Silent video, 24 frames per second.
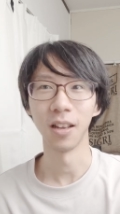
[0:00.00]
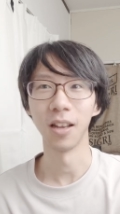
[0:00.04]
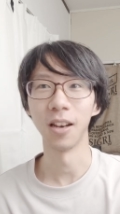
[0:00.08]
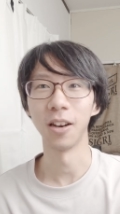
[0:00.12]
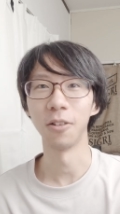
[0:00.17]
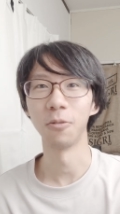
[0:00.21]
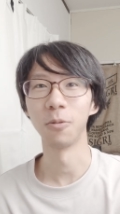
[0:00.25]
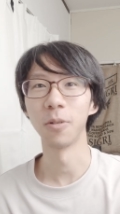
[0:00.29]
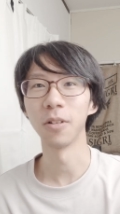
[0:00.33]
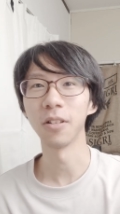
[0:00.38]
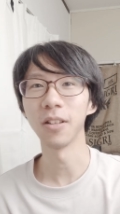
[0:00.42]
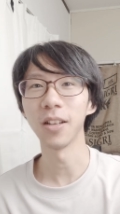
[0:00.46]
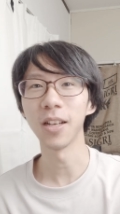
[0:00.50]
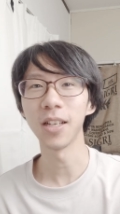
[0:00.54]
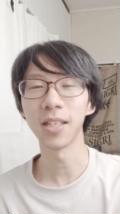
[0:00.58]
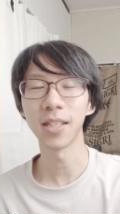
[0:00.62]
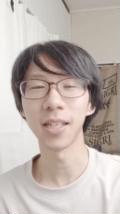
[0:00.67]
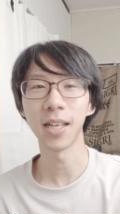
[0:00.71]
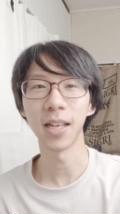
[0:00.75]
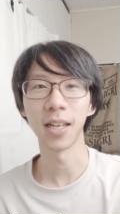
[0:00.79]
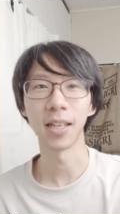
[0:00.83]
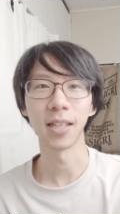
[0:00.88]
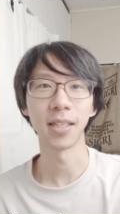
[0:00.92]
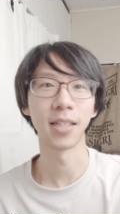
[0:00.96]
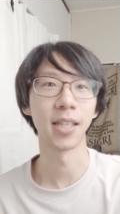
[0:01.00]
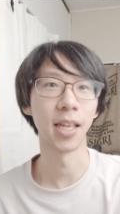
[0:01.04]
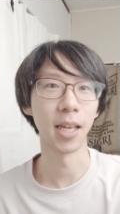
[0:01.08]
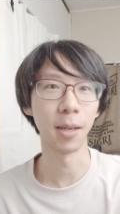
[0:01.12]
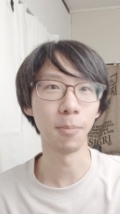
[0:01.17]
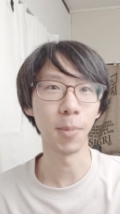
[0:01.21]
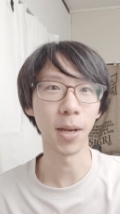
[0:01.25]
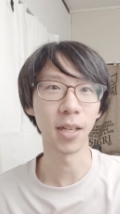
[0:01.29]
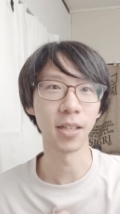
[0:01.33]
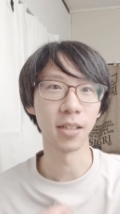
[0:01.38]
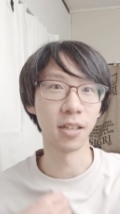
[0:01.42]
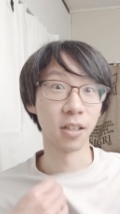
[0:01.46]
And I realized that
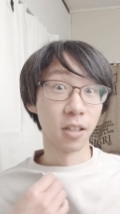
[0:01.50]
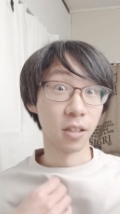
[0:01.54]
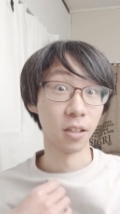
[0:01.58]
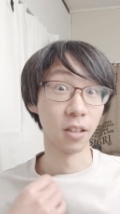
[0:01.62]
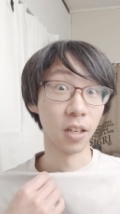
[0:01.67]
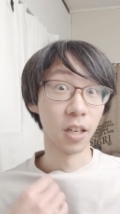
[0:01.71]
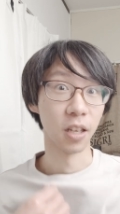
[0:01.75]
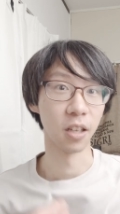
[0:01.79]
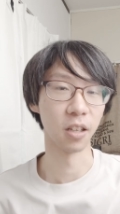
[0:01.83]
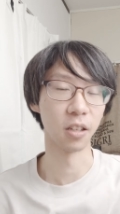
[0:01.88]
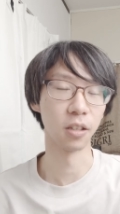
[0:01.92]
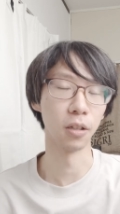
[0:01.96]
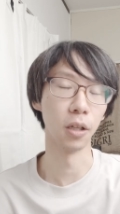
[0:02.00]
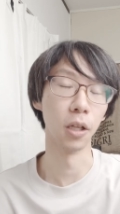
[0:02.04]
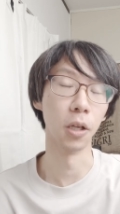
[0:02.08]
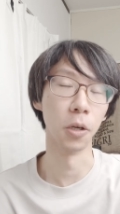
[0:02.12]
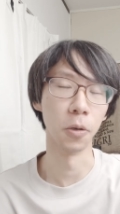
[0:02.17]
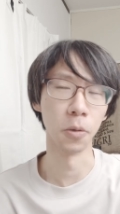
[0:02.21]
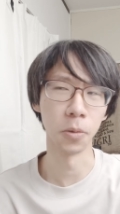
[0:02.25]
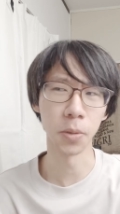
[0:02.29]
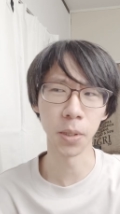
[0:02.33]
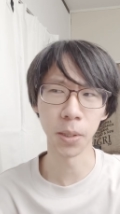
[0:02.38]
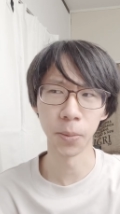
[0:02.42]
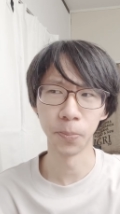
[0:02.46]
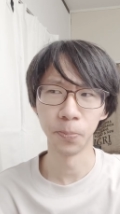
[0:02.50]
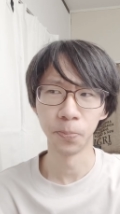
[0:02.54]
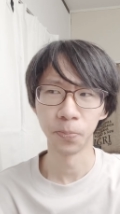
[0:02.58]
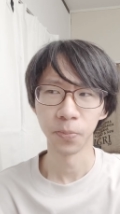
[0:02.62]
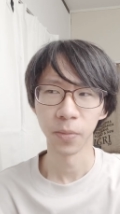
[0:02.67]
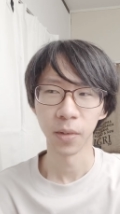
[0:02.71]
same as in like clothes,